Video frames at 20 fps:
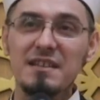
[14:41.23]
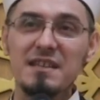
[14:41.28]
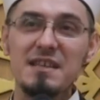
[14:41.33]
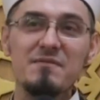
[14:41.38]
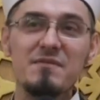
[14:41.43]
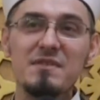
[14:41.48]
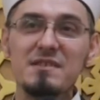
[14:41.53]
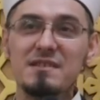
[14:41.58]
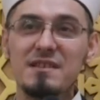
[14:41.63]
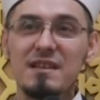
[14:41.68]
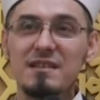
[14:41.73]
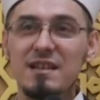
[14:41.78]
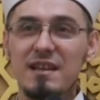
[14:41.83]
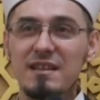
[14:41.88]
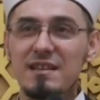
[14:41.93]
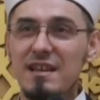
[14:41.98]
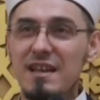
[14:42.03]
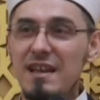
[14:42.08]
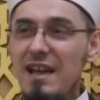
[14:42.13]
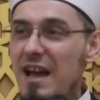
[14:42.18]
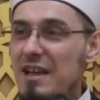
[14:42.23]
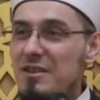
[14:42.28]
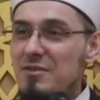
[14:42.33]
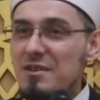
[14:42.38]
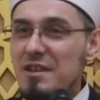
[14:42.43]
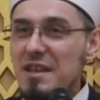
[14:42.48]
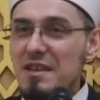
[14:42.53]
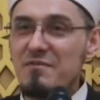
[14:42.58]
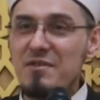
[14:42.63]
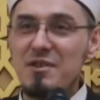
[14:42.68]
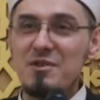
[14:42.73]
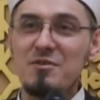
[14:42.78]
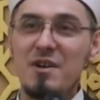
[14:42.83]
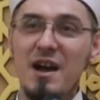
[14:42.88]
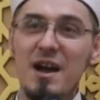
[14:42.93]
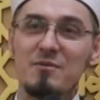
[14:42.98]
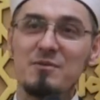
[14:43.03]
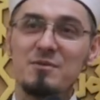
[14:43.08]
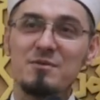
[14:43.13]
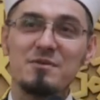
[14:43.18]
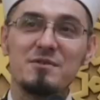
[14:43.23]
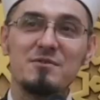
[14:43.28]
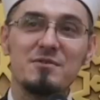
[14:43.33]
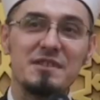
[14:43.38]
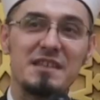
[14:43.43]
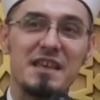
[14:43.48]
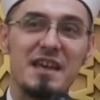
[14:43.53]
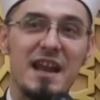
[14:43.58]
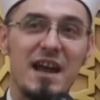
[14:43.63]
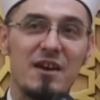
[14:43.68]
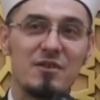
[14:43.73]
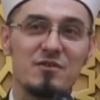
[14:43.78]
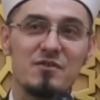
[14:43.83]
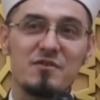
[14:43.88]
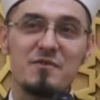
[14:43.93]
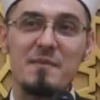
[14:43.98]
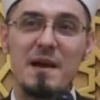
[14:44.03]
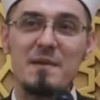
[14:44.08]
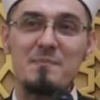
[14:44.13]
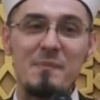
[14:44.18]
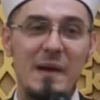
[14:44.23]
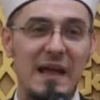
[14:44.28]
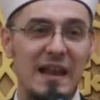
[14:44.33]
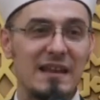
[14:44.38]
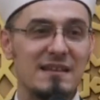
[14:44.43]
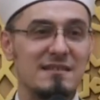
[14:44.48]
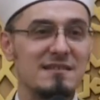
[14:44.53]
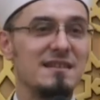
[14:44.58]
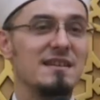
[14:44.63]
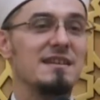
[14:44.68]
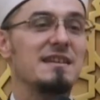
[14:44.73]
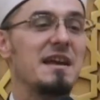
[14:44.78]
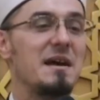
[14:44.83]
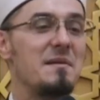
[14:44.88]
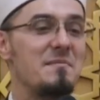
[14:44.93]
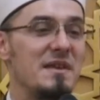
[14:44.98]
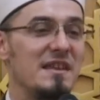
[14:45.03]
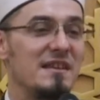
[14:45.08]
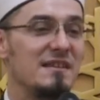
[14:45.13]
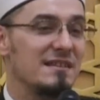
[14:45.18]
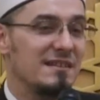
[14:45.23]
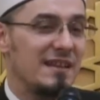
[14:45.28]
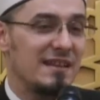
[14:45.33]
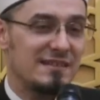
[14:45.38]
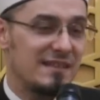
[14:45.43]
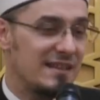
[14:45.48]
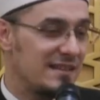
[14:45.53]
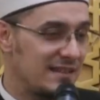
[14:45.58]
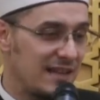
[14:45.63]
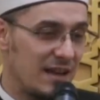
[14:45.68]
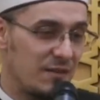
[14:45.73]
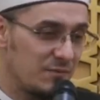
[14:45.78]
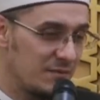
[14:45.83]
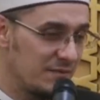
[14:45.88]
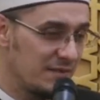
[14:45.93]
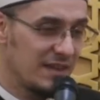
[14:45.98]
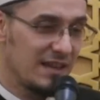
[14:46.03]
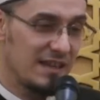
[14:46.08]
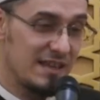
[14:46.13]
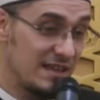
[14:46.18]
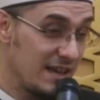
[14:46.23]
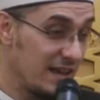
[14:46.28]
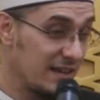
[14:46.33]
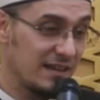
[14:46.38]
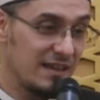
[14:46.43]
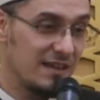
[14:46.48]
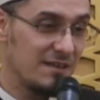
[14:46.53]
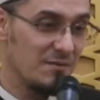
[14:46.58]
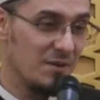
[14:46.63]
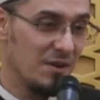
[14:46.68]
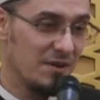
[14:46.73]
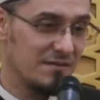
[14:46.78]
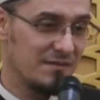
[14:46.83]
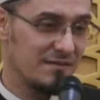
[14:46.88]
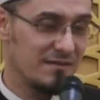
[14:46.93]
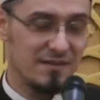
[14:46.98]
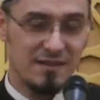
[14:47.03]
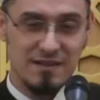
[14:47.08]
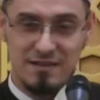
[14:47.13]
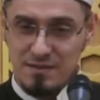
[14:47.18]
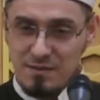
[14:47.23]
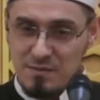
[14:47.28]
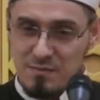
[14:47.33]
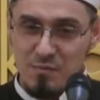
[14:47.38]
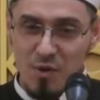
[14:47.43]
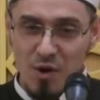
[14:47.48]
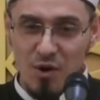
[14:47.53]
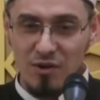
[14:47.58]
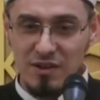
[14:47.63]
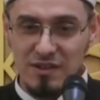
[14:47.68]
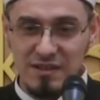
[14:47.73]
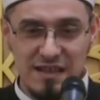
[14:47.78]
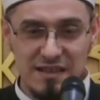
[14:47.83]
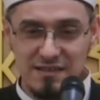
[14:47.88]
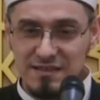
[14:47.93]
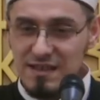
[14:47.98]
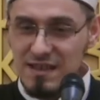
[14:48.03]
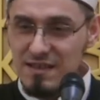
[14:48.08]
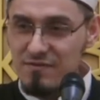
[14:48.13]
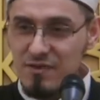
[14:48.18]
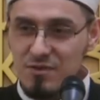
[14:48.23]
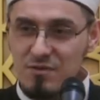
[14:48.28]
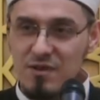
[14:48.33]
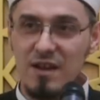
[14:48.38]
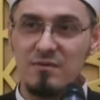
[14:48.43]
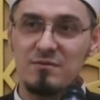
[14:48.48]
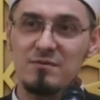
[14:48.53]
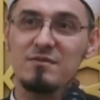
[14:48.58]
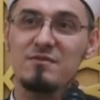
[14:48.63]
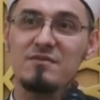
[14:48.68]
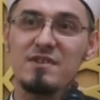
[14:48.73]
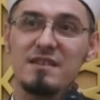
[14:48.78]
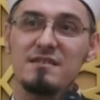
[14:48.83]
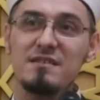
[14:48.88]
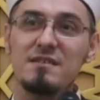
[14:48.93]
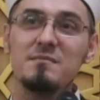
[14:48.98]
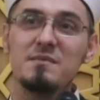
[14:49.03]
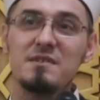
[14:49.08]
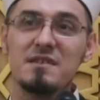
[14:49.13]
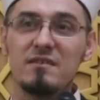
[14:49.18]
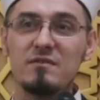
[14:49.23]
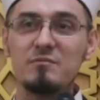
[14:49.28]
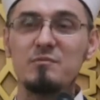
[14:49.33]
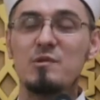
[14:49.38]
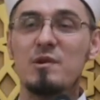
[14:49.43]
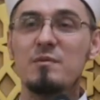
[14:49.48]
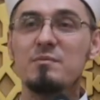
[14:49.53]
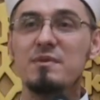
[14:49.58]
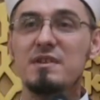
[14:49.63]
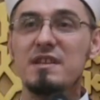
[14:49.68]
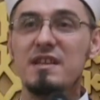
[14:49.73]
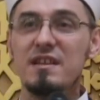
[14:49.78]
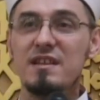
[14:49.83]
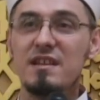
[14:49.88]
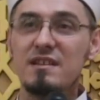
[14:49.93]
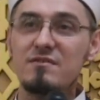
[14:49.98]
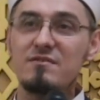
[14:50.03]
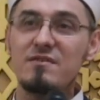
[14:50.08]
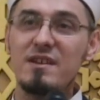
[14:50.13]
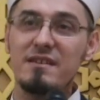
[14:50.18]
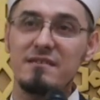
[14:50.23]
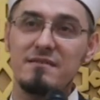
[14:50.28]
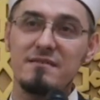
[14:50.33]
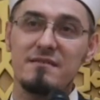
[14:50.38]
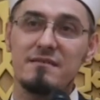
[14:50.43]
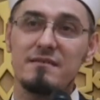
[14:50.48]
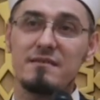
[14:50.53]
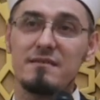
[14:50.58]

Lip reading: He even said, like, I don't even know how to get out of my palace and come in. Like, that's how young he was. Small, doesn't even know how to dress himself properly and undress.